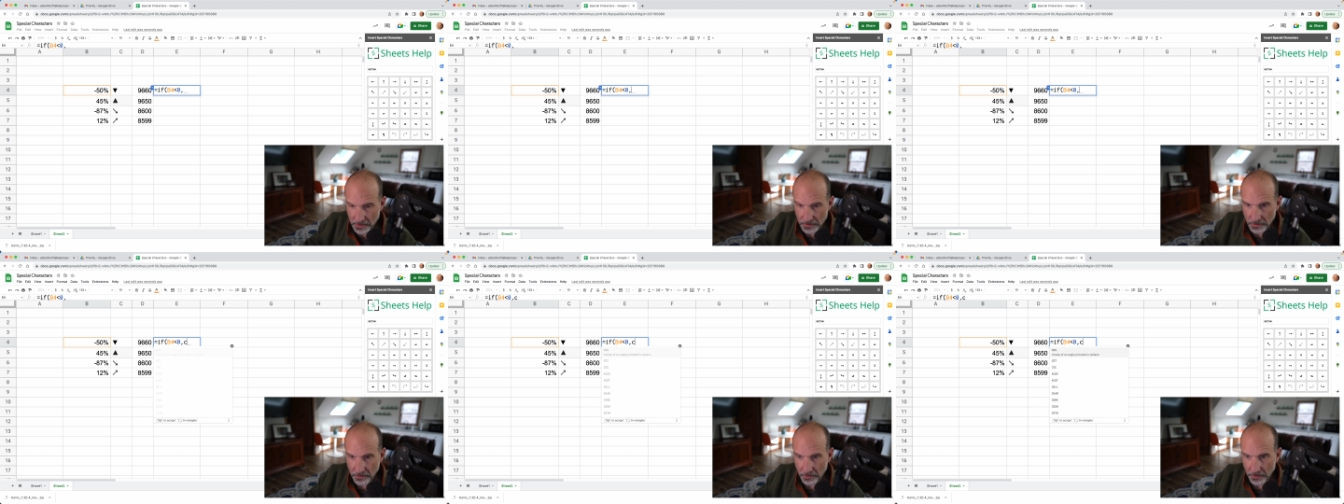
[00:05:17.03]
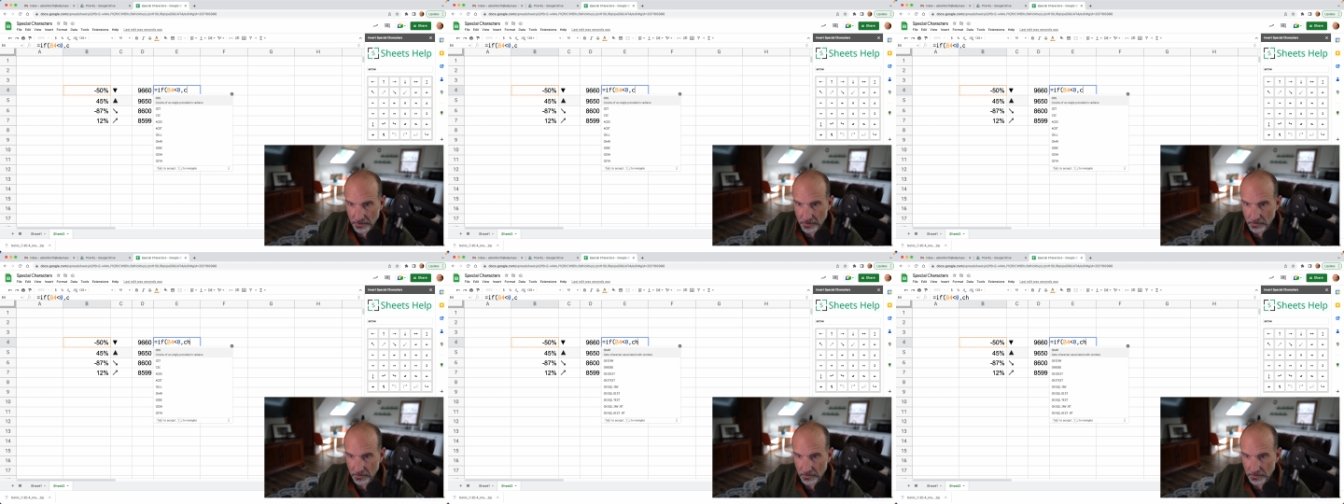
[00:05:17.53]
the
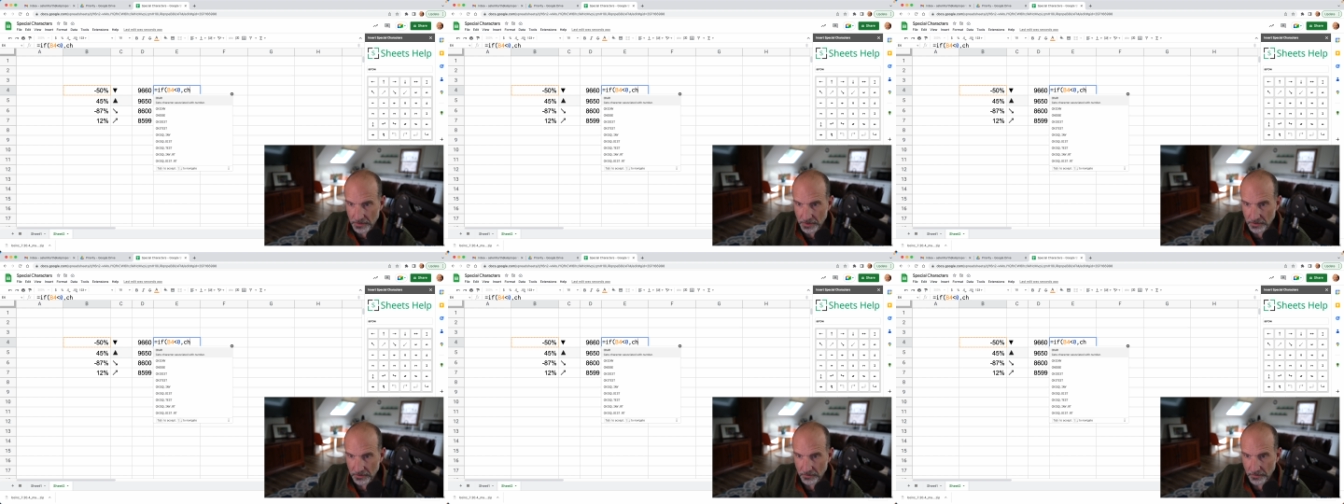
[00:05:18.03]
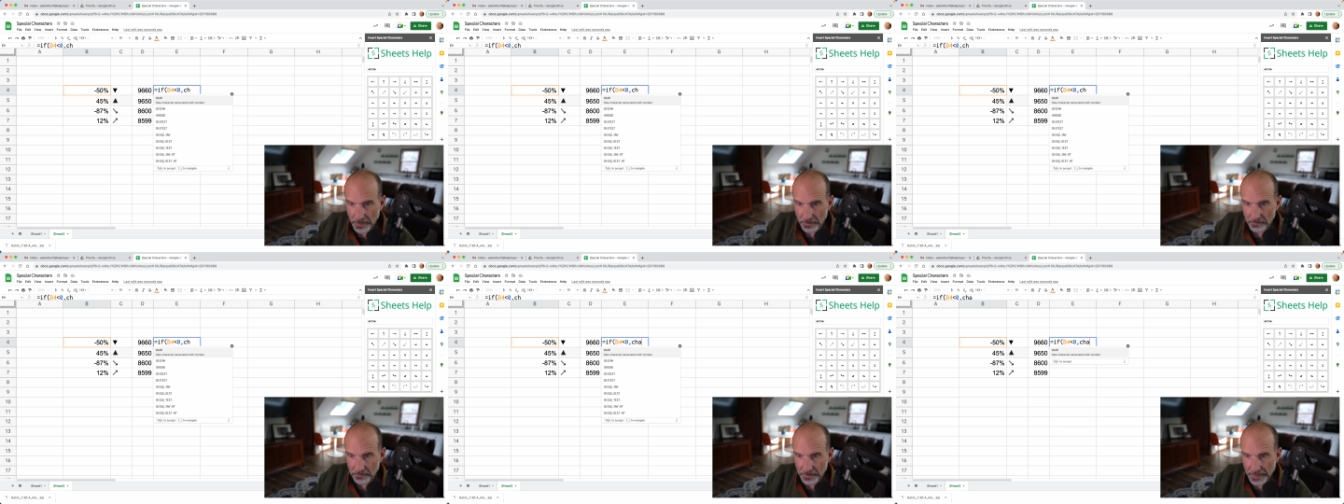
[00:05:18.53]
hardcore coder way,
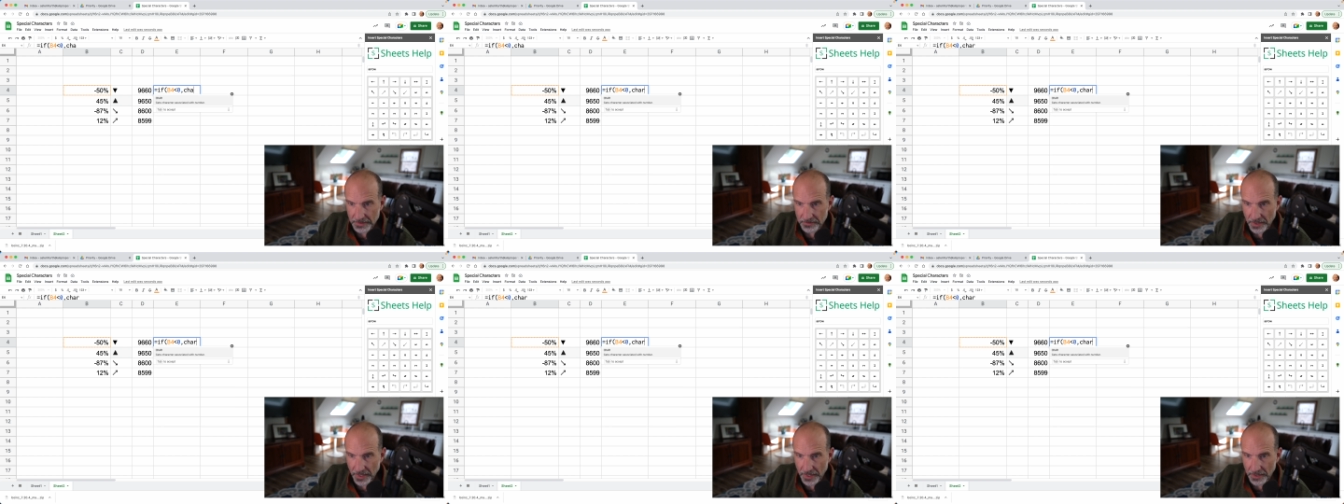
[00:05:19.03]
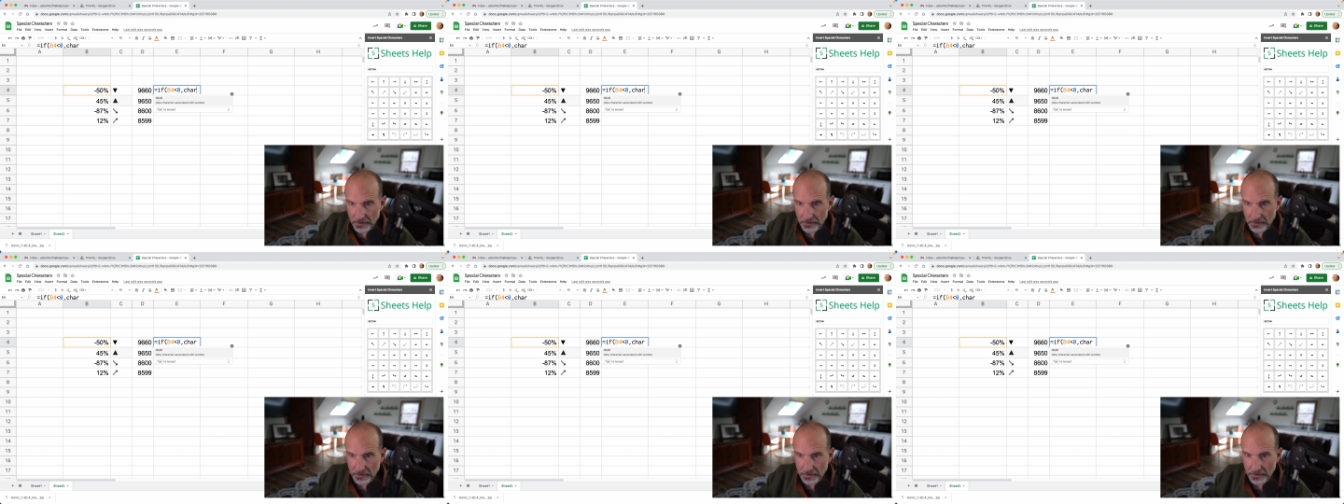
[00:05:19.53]
C H A
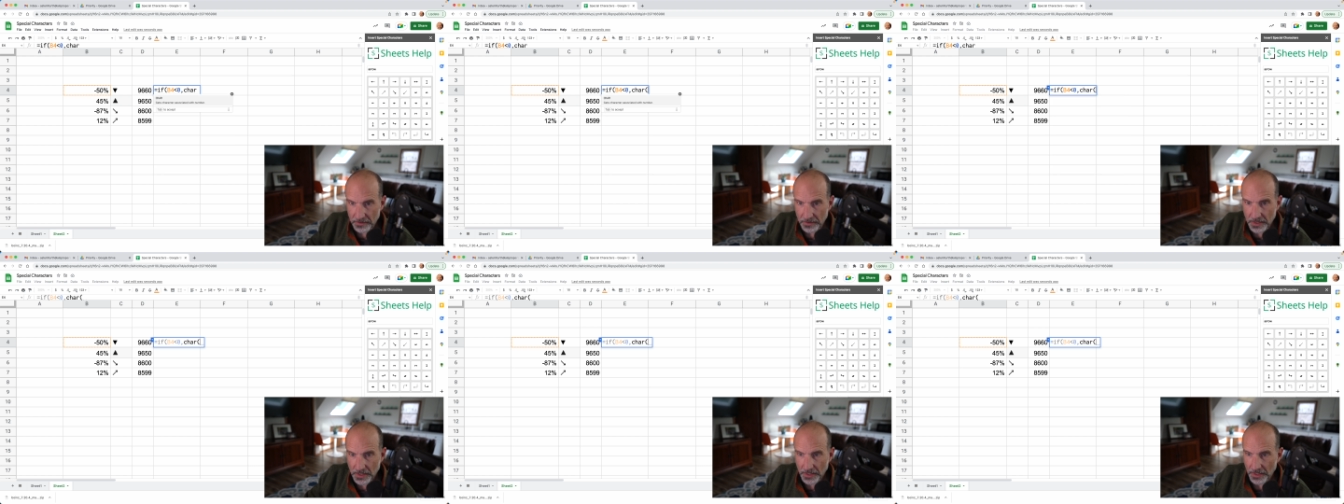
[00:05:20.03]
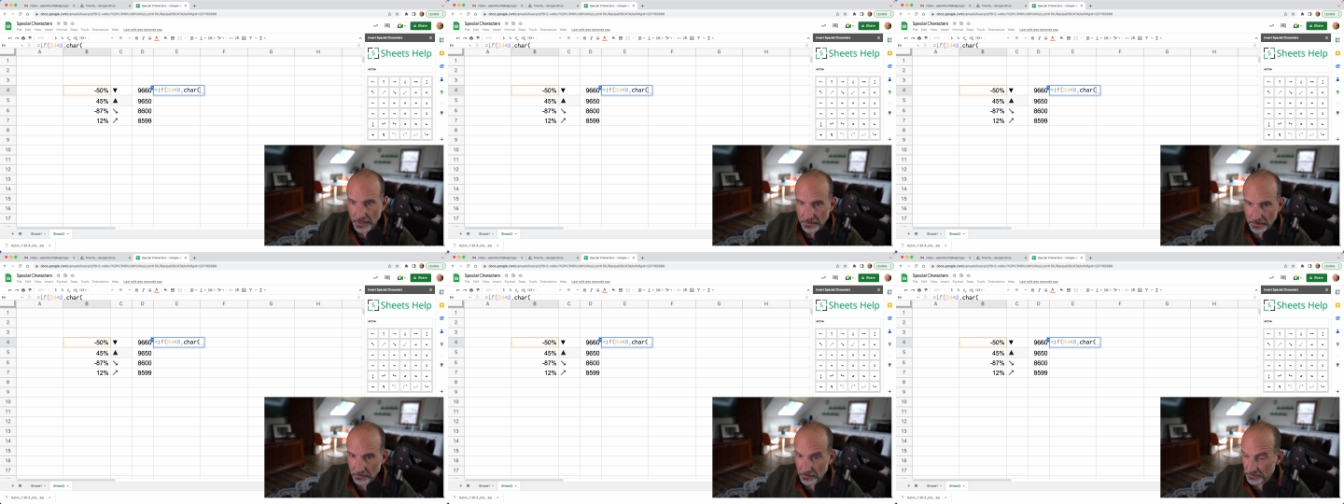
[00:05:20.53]
R,
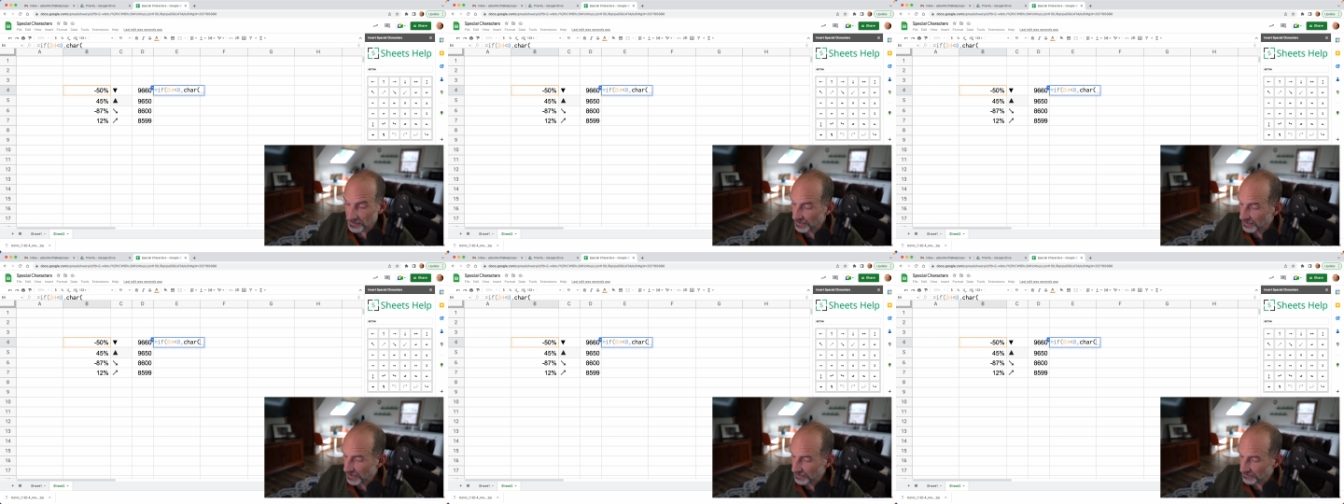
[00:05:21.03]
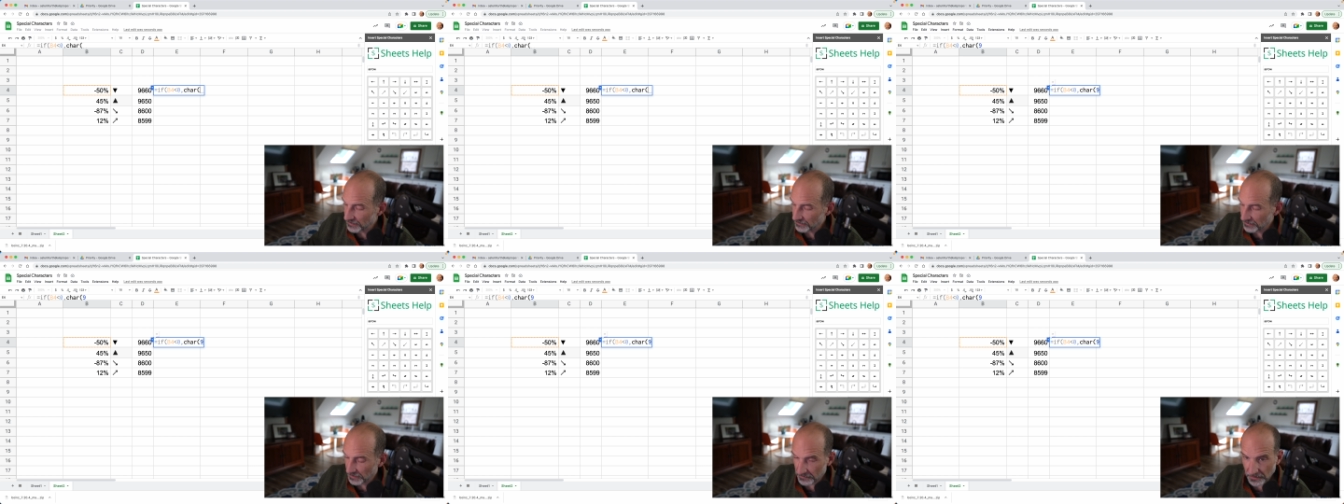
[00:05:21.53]
and then we'll say
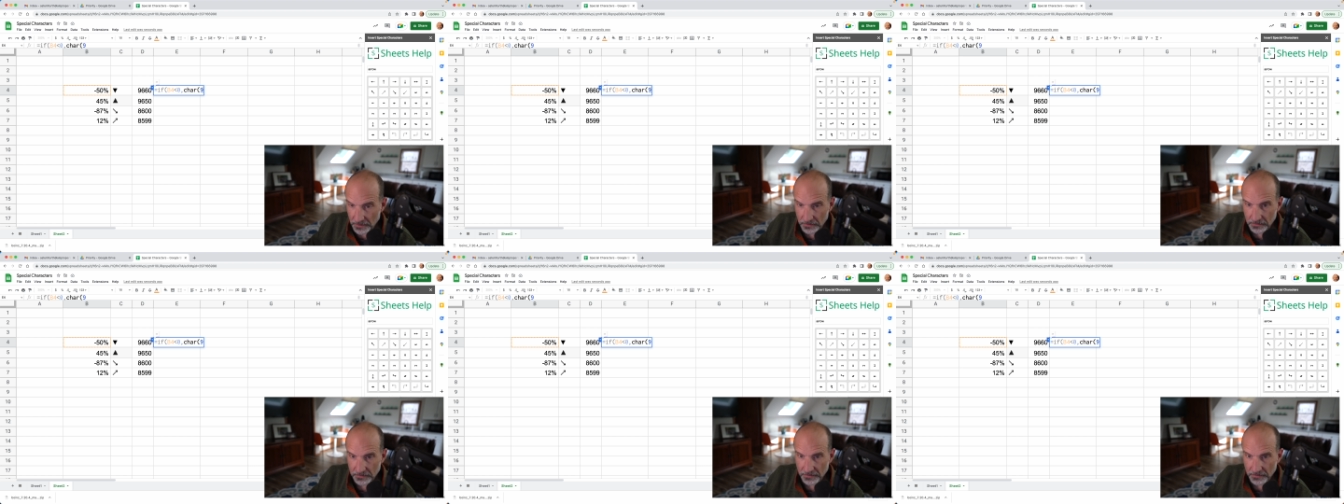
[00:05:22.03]
9660.